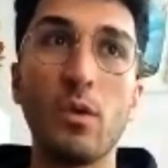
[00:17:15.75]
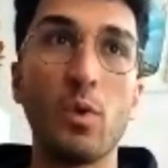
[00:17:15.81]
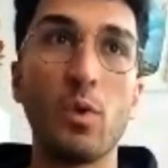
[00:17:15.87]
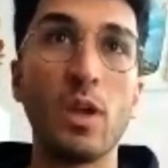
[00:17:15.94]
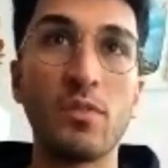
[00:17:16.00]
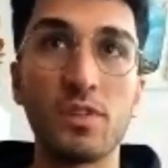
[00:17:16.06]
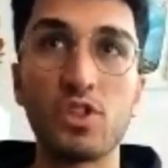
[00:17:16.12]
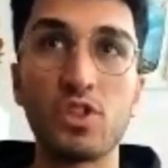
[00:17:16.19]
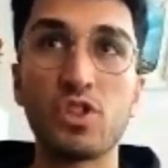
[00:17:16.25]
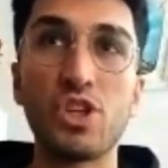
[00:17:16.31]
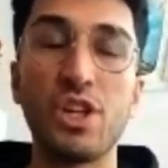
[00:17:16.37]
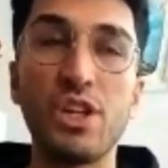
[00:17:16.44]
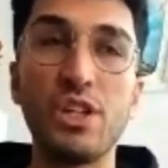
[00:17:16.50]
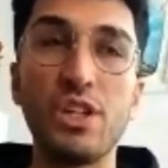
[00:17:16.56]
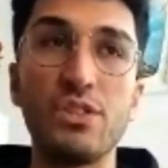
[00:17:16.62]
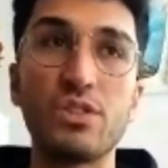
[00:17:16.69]
We have
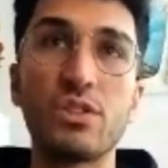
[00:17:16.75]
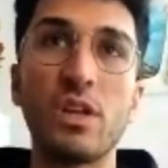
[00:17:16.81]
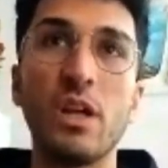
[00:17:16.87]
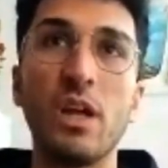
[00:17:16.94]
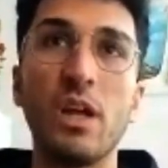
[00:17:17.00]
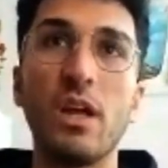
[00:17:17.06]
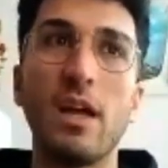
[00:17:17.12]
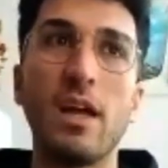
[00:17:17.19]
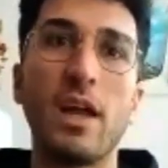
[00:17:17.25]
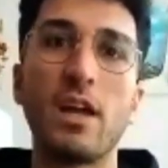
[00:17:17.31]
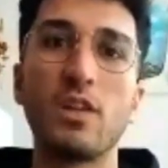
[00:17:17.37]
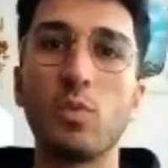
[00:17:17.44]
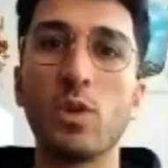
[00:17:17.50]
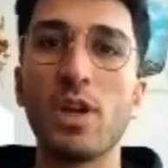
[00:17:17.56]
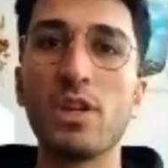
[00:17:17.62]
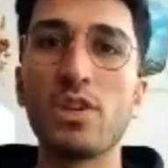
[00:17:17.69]
exchanged,
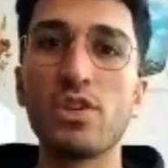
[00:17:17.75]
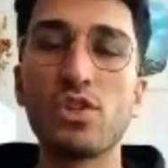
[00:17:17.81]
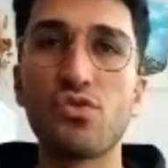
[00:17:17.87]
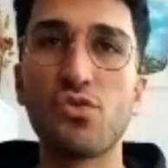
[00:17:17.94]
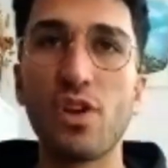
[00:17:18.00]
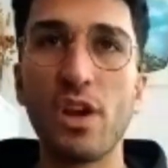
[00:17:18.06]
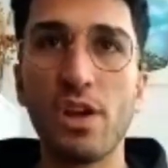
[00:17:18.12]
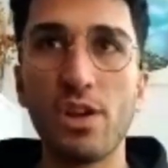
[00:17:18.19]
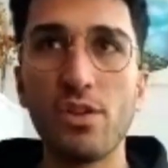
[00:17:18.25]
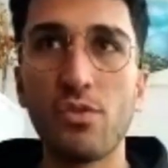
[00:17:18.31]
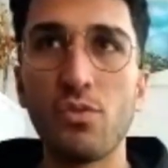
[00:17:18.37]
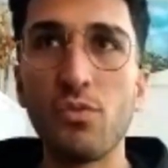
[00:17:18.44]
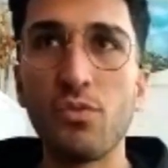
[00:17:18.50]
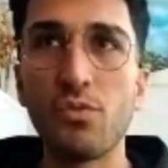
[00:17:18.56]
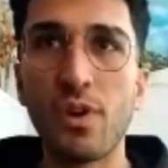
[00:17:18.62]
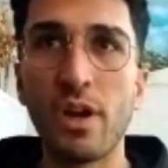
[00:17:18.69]
and what I just try
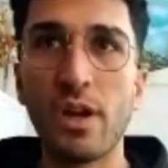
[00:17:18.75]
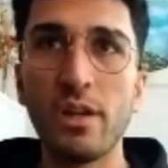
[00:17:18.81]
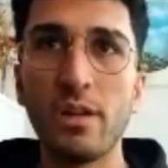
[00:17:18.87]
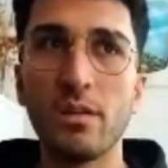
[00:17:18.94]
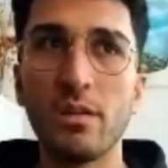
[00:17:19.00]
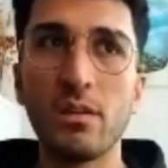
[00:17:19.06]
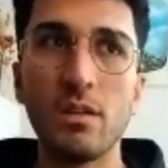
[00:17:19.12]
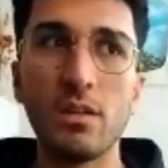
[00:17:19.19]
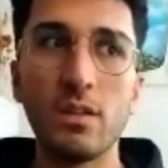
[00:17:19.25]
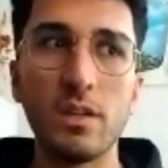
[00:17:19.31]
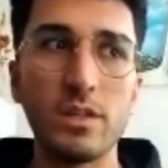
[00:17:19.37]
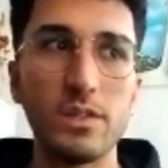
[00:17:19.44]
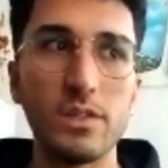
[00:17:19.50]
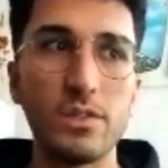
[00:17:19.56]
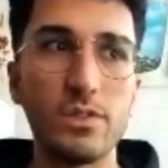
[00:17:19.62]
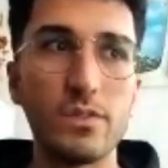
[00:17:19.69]
to find
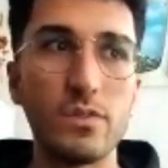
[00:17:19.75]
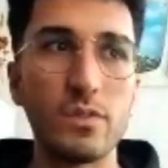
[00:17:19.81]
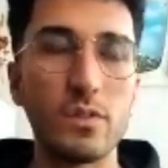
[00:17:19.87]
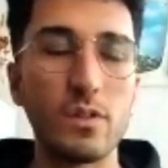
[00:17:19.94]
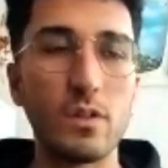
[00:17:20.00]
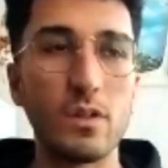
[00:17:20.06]
is